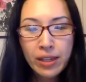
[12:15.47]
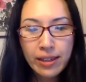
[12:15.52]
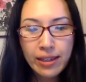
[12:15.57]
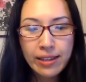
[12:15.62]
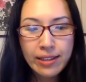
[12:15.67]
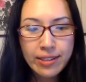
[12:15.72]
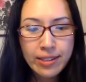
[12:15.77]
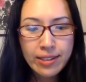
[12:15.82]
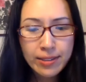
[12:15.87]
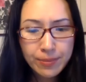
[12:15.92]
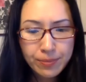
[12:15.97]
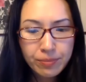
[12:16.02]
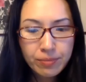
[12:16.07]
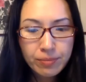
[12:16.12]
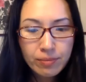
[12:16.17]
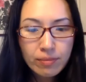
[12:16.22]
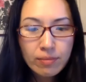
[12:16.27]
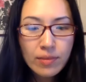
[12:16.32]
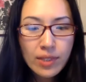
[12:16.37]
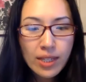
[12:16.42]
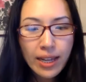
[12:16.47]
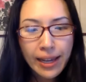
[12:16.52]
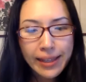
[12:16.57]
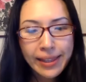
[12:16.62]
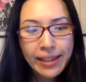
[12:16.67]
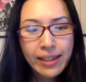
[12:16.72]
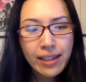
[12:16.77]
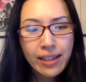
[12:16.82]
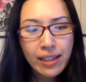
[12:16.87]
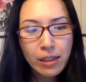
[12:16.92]
I
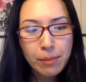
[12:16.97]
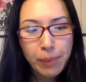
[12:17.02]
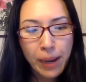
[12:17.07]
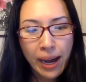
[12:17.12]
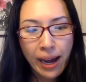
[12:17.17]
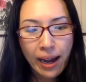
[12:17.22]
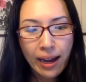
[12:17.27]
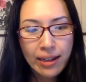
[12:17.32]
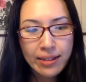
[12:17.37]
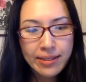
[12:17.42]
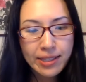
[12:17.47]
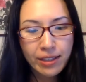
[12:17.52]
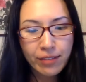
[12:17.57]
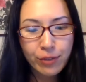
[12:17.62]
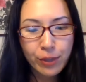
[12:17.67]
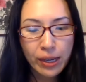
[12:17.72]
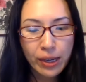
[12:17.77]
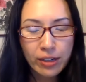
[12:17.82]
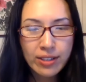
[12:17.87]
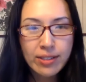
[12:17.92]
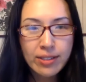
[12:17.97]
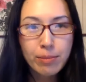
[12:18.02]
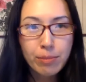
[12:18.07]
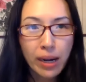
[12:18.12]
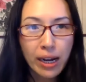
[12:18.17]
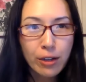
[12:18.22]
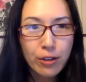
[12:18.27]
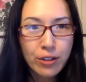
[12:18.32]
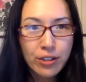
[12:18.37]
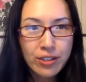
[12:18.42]
think in the past, if you had a
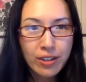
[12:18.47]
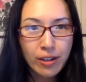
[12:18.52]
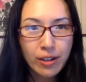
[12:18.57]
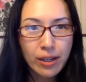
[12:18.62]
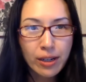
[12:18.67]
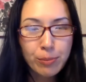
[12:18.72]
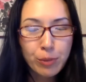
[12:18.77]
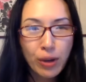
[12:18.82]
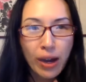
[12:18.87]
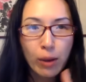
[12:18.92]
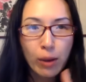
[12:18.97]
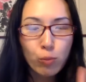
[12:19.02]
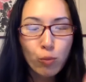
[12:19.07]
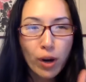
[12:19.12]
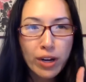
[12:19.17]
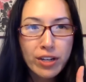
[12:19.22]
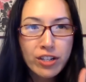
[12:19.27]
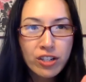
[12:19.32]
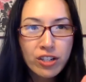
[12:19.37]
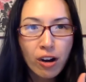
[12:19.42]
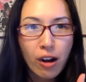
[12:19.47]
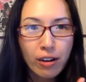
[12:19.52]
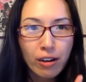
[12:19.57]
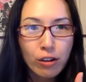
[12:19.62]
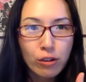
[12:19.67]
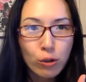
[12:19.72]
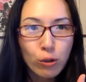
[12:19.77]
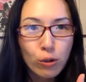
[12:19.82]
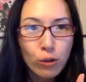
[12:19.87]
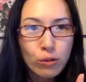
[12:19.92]
SynBio startup, you had one shot
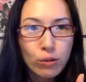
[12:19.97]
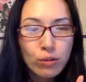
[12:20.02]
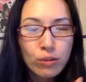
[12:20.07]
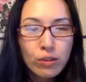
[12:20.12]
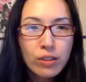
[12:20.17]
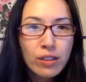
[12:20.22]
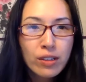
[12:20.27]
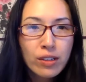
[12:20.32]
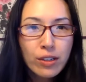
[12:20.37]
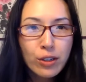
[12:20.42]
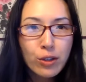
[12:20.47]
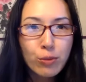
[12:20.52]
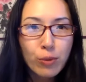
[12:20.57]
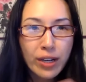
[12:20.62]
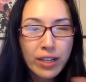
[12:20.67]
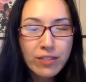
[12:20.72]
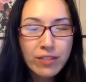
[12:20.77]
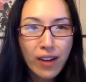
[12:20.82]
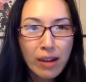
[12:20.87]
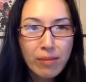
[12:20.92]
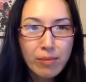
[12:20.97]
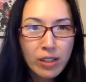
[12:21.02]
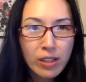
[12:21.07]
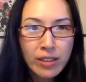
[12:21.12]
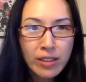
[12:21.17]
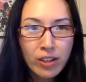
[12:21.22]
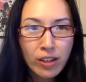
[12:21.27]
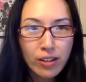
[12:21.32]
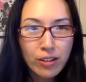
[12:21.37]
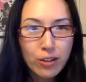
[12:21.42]
on goal. You raised $5
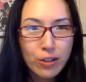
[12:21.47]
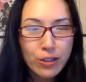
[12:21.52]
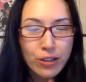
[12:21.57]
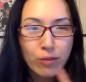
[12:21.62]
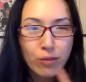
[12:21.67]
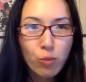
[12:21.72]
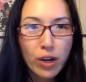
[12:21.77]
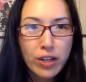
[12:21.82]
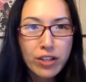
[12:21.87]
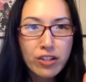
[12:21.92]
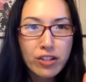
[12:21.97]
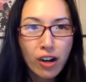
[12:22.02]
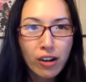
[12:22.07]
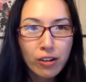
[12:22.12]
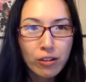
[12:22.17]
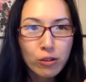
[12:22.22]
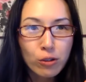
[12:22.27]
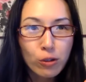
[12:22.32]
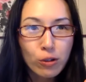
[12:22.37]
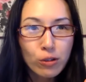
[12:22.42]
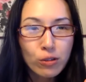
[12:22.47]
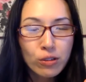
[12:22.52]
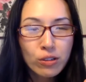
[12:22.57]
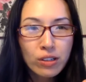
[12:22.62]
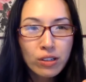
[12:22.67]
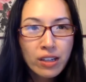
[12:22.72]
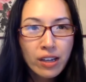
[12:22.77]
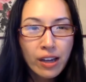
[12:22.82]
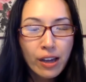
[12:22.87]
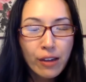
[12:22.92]
million, you had one shot on goal.
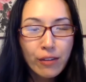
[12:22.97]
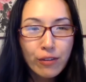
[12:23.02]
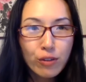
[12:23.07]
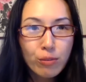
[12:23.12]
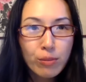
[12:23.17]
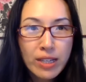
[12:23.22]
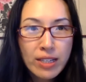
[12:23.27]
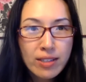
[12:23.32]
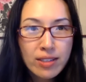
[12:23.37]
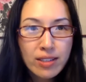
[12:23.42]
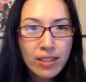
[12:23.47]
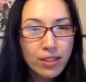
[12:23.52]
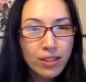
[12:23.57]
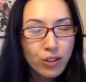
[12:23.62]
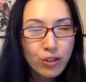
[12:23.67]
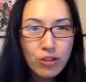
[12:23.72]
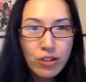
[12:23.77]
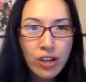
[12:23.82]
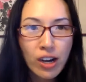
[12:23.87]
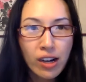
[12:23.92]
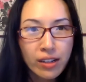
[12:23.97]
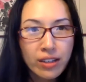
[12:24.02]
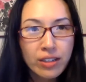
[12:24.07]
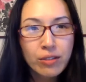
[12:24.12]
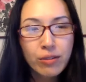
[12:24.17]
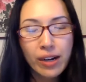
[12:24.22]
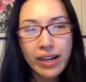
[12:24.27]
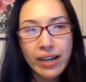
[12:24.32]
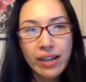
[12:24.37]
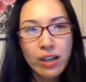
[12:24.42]
If you missed it, you're done,
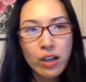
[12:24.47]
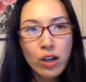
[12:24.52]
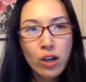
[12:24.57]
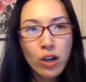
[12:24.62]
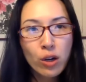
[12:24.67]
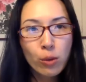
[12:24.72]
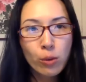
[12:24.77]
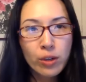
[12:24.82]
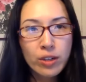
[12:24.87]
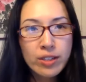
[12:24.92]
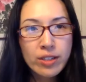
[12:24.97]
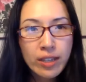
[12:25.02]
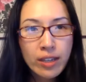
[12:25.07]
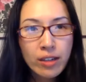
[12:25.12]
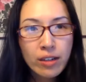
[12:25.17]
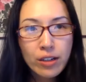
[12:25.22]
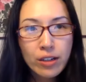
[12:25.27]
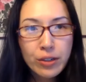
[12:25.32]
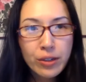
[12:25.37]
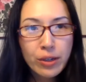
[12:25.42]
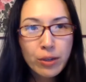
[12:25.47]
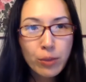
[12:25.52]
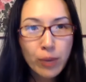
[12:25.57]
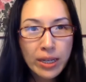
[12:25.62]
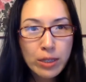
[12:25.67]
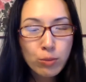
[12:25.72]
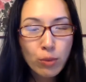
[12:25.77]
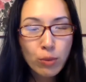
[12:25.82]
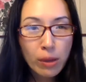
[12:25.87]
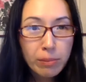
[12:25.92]
right? Whereas here, you can
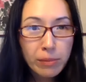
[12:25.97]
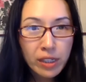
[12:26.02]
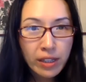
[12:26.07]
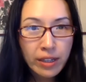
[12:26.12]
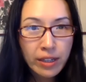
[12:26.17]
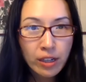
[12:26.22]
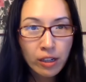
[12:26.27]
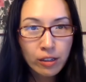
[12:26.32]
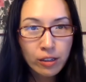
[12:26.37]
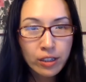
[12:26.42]
raise $1 million